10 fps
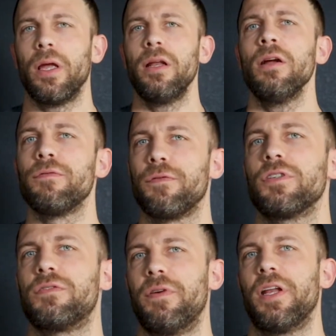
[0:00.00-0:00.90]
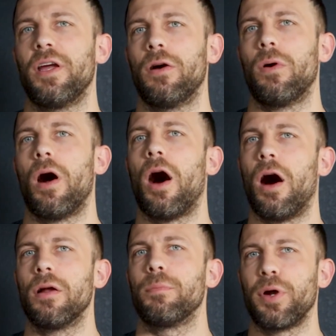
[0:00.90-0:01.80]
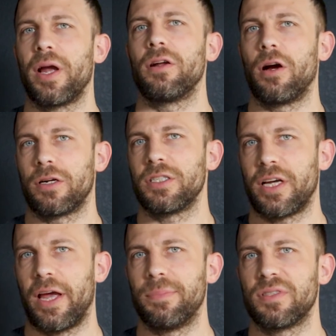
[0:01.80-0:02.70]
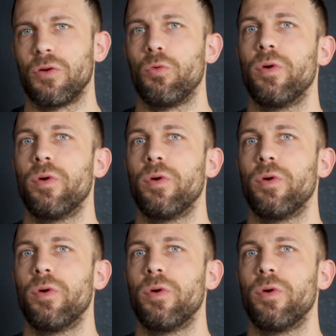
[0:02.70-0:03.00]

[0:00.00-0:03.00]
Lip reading: In our first video on brand archetypes,